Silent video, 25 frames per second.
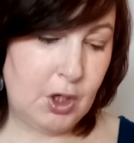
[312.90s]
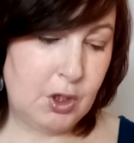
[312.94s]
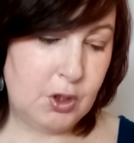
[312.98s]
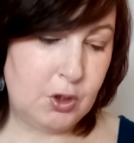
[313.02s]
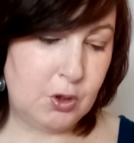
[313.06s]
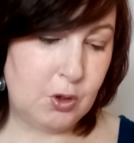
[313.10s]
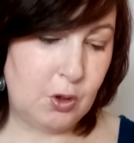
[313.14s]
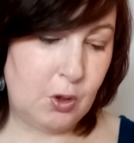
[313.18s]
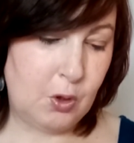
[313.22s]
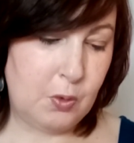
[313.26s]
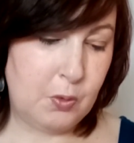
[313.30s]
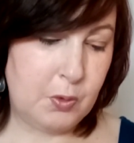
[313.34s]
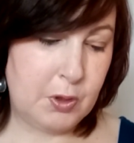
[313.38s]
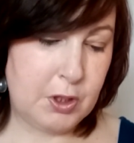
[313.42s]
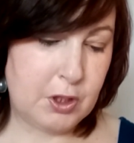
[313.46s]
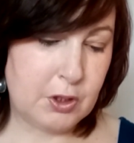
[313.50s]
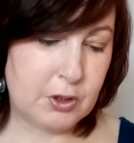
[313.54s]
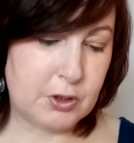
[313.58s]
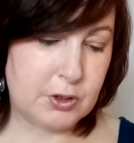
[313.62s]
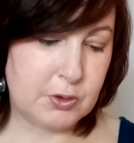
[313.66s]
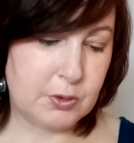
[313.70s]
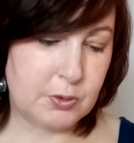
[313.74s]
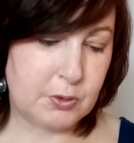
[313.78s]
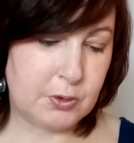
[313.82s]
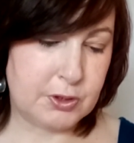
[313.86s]
Know your
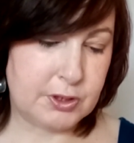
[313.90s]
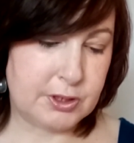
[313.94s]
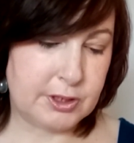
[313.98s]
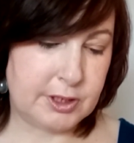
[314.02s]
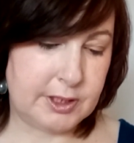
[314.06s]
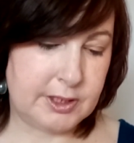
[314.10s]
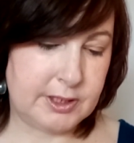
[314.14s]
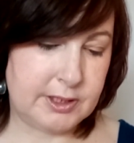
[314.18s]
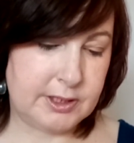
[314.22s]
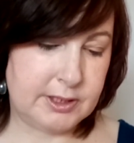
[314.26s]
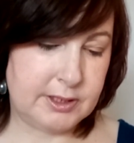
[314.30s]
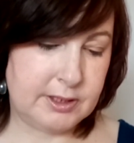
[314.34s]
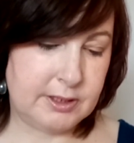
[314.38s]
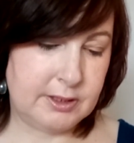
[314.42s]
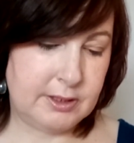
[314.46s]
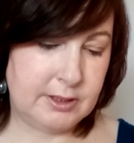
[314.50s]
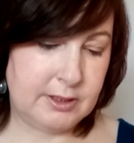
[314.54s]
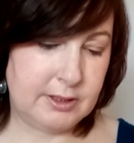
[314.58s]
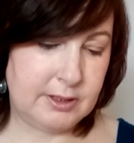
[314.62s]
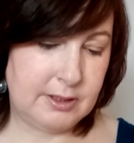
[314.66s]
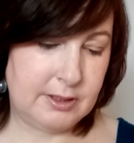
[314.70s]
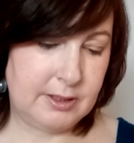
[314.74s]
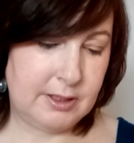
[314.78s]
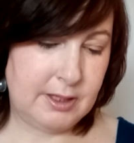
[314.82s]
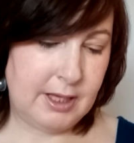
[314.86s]
sources,
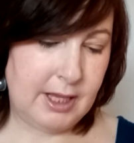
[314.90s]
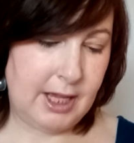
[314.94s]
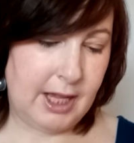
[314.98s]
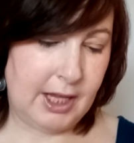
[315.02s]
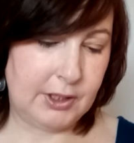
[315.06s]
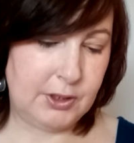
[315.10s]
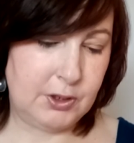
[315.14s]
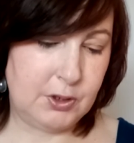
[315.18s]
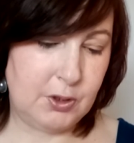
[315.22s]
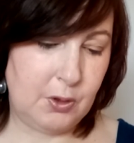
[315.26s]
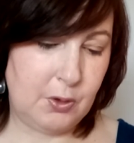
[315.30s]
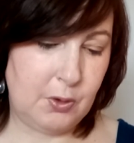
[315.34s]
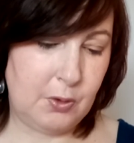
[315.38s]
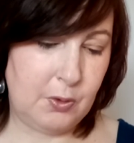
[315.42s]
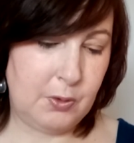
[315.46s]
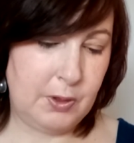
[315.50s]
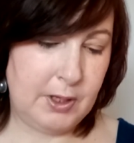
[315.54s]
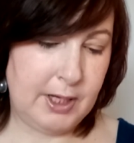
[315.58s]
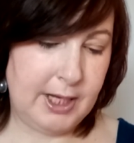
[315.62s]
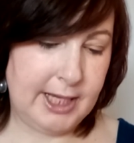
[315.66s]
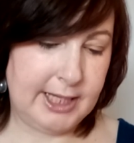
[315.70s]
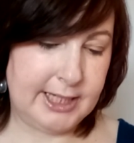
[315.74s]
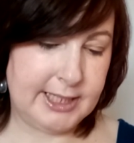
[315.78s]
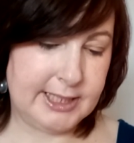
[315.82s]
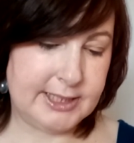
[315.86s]
and know
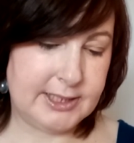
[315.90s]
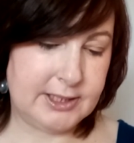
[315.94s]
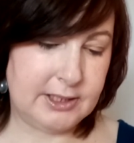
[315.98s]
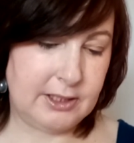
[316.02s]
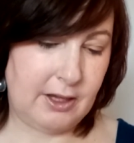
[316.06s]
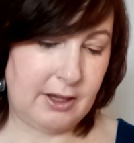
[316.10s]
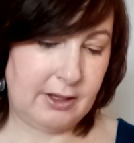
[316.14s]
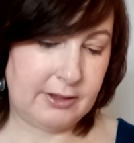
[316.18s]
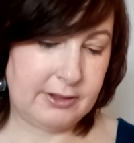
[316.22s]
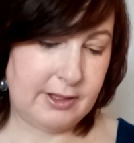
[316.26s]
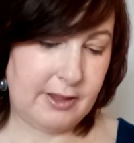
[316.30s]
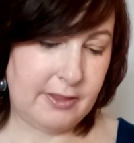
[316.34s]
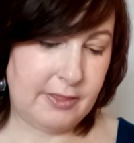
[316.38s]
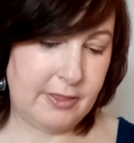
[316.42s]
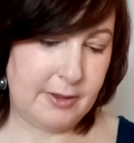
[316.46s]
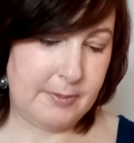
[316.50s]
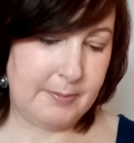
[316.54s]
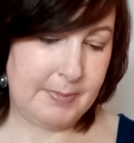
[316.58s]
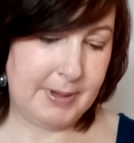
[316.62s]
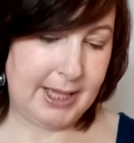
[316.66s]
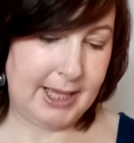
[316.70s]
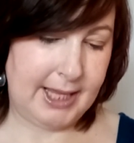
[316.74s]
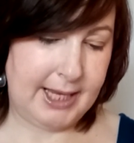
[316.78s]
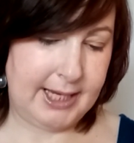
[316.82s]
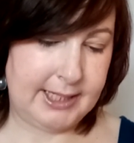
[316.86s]
it is not the
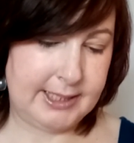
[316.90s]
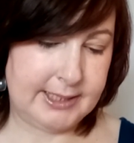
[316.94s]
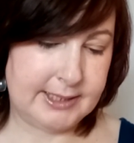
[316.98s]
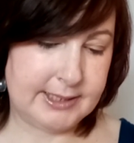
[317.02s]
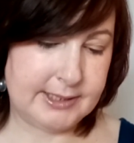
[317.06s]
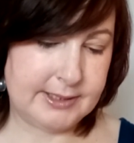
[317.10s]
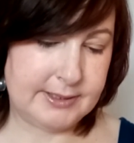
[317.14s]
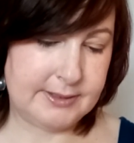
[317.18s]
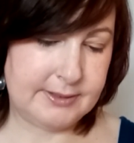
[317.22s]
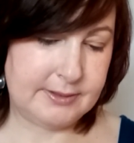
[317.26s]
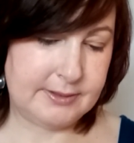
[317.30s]
mind.